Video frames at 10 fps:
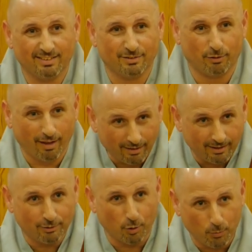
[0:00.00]
So
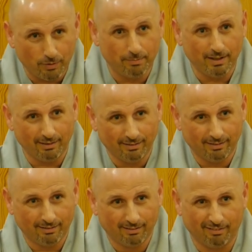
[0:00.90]
nothing talk with me?
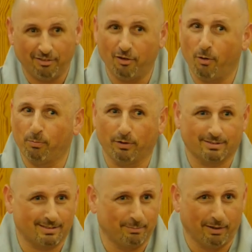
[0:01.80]
No
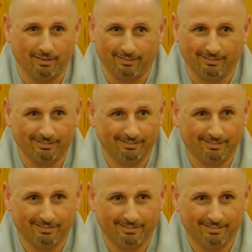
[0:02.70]
possible.
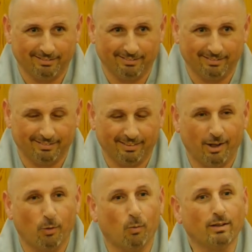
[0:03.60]
Uh-huh.
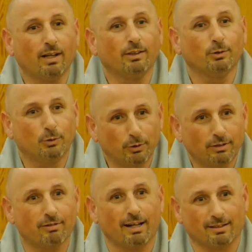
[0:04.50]
What are you
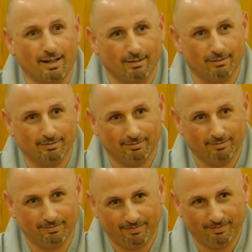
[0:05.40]
doing right now?
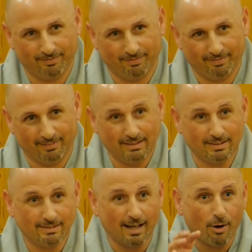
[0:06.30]

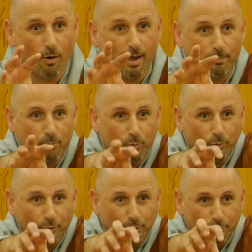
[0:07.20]
This is how I
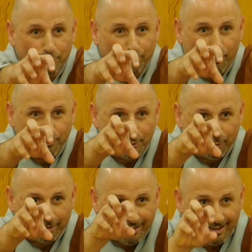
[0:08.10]
pull you from
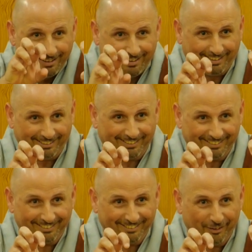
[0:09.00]
your thinking.
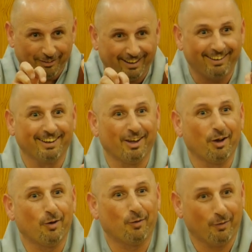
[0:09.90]
Okay?
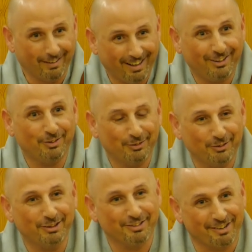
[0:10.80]
What are you
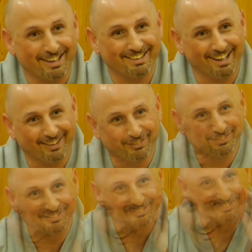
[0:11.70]
doing right now?
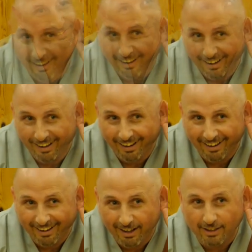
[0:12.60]
Just
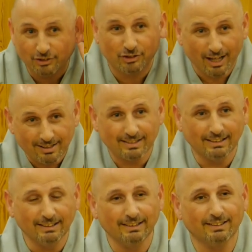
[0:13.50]
sitting? Just
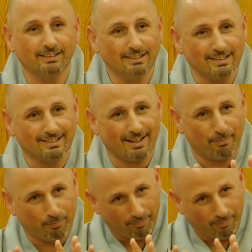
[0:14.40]
sitting? This is a